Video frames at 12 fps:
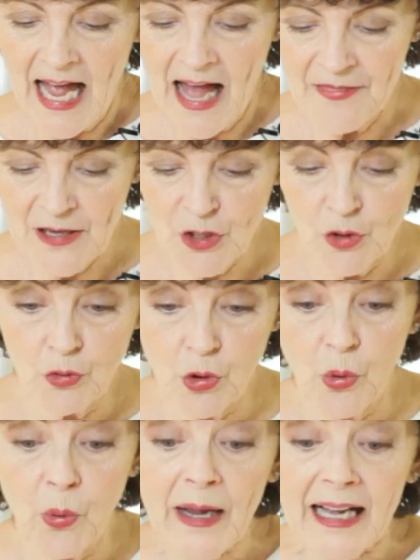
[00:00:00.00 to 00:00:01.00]
And then you
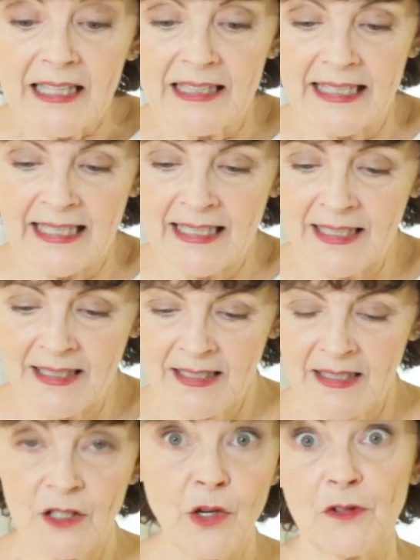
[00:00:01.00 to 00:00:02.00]
quickly,
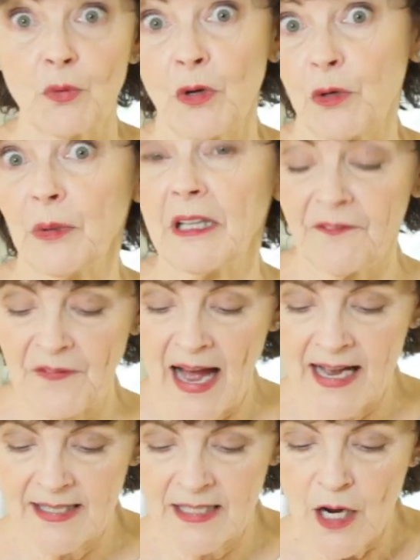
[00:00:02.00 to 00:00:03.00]
you have to work really
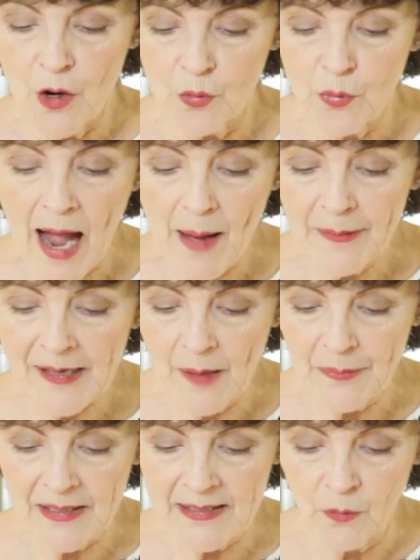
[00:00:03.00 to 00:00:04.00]
fast, wrap it
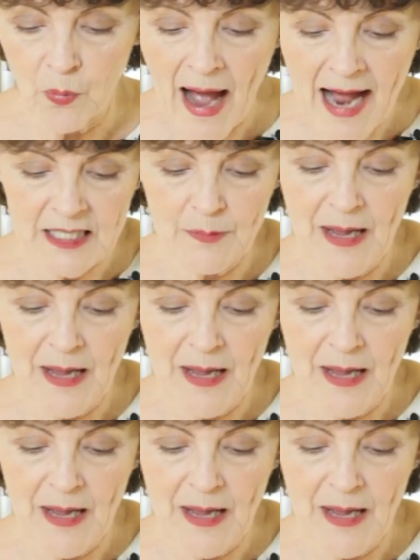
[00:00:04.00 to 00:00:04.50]
up in wax